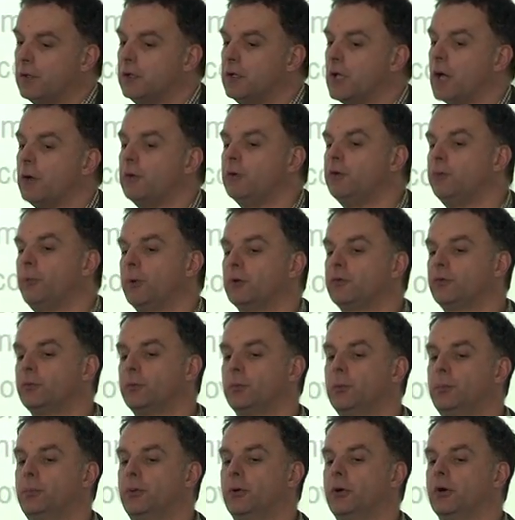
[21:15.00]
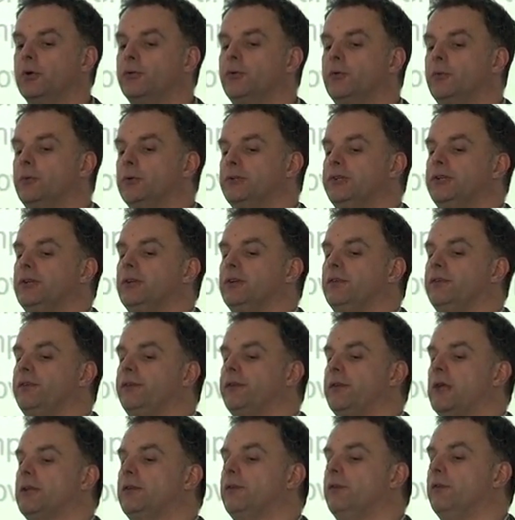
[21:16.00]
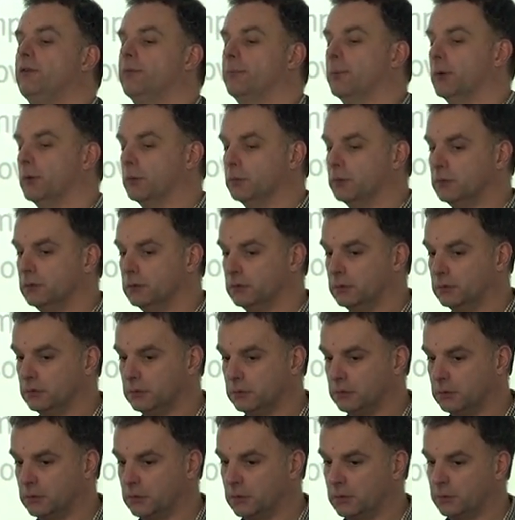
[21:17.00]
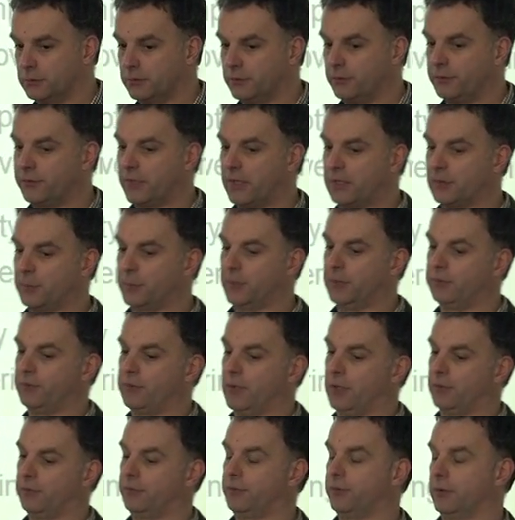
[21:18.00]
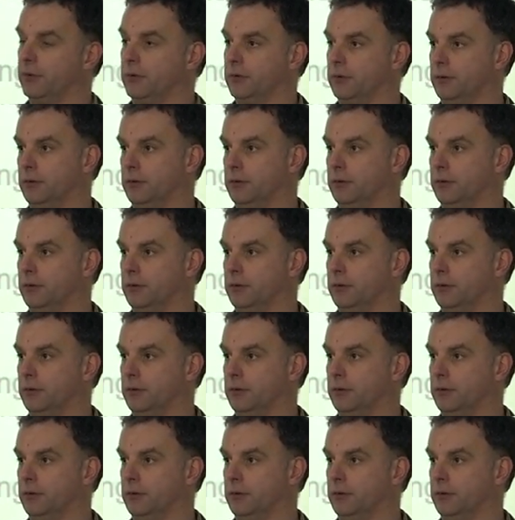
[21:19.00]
the lowest possible price of which it is sensible to take business.